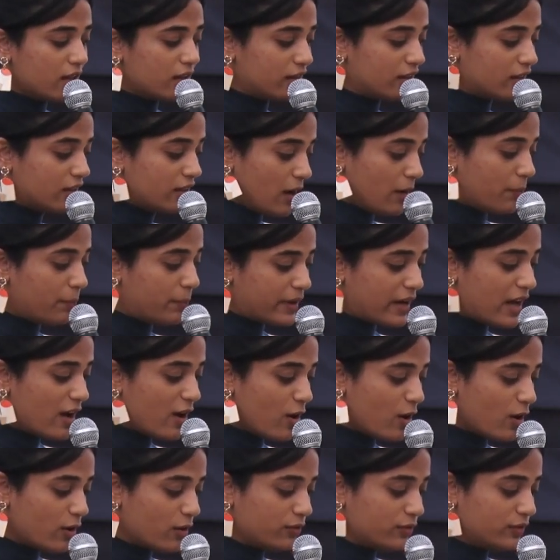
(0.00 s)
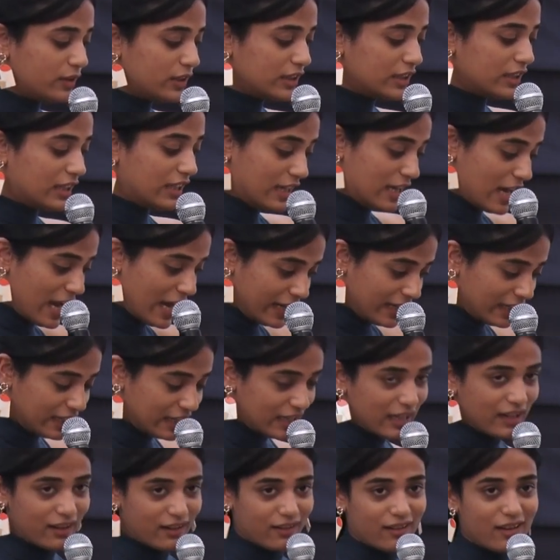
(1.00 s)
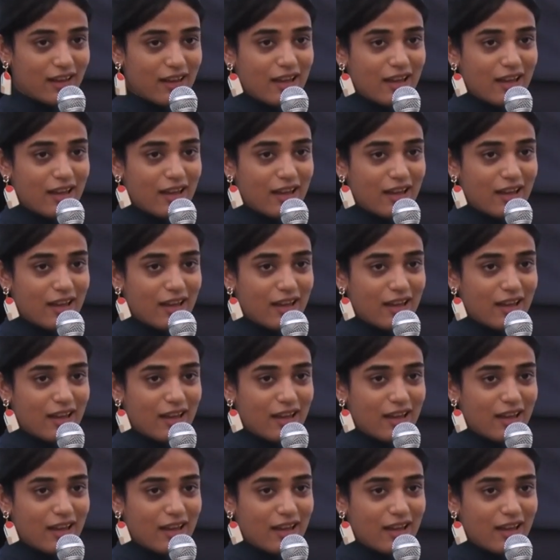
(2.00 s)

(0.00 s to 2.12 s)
the kapda of the lining.